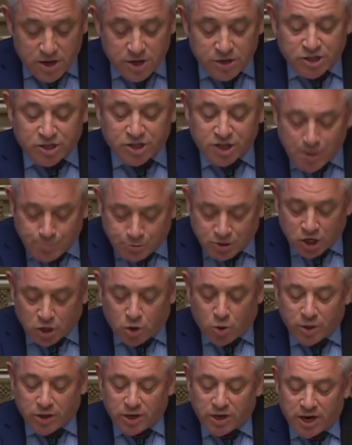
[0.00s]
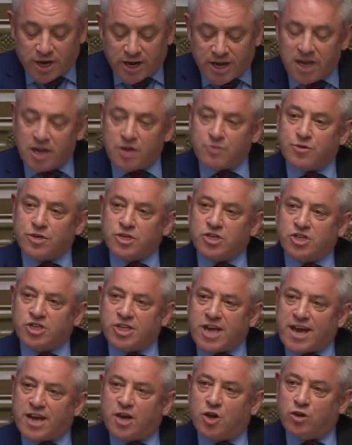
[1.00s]
Subsequently, the
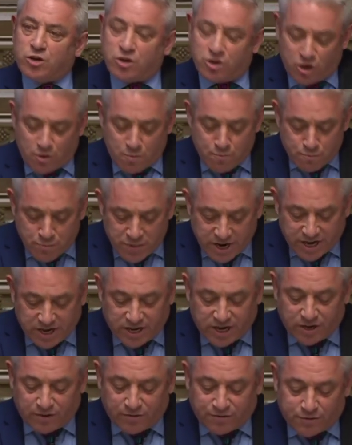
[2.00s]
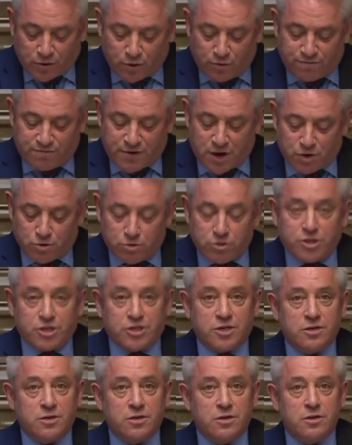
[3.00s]
second meaningful
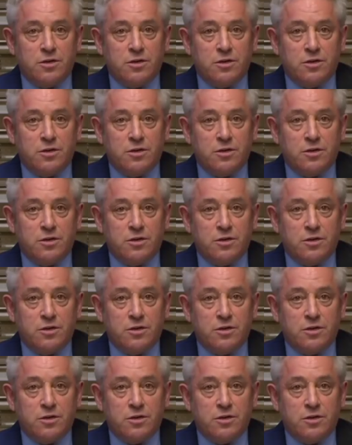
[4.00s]
vote